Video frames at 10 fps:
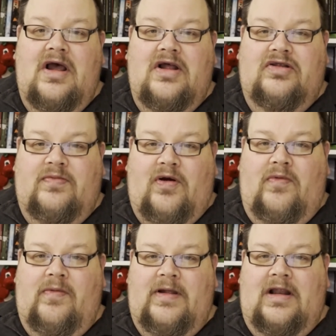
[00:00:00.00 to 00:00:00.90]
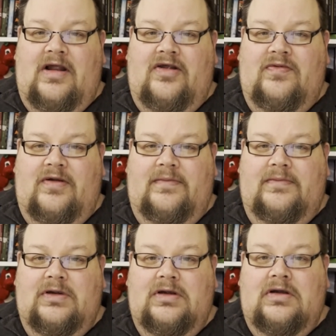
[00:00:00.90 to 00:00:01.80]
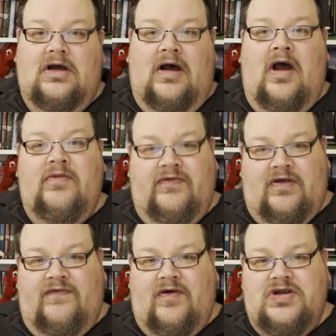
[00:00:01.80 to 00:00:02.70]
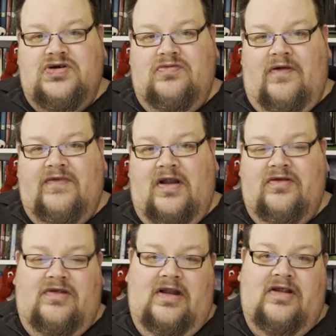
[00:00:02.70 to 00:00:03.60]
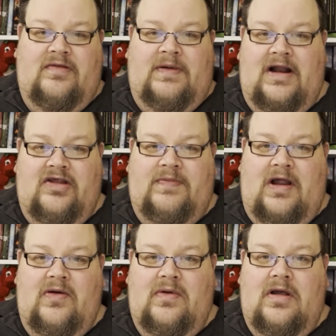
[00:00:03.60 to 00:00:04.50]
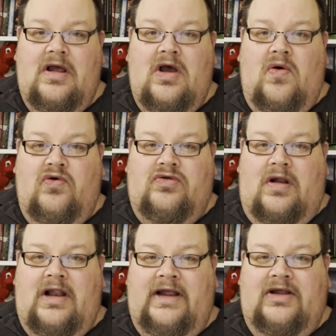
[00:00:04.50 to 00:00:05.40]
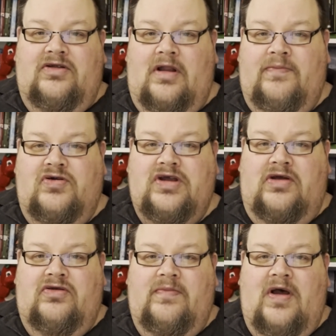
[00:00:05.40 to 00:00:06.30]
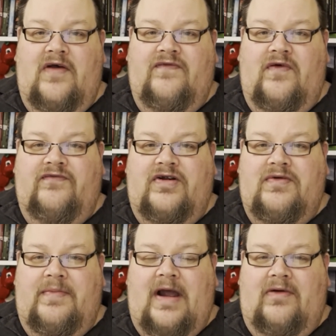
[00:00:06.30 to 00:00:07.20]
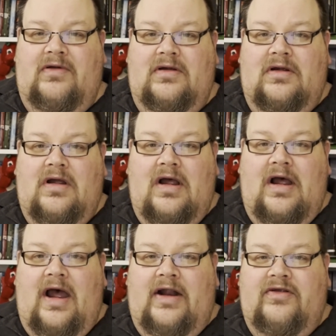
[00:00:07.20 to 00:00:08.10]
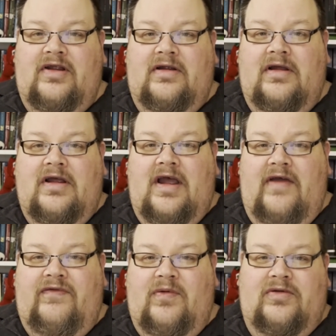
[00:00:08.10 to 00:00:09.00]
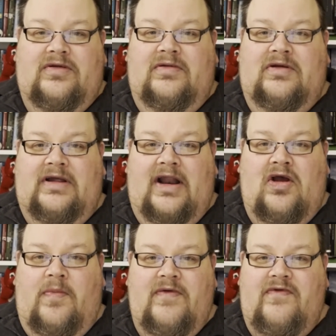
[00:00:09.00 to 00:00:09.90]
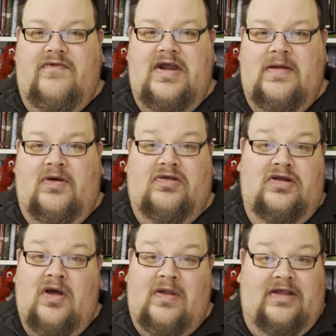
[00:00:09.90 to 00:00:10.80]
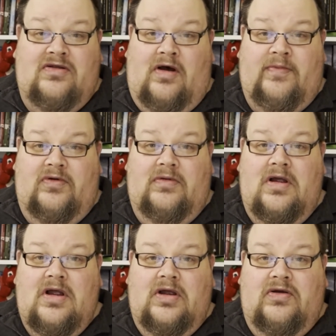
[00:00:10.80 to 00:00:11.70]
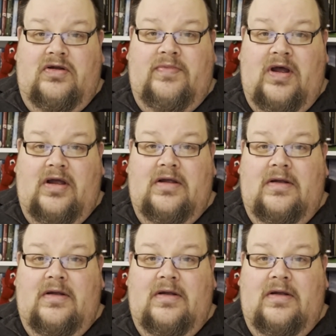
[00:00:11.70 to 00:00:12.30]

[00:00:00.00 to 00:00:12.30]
Tomorrow will be the last one. I hope you so far enjoyed what I've done. As I said, there's a playlist below. Also a link to the Project Gutenberg for Fredric Brown. And I said, if you want to get a copy of Arena, because I know that's not up on Gutenberg,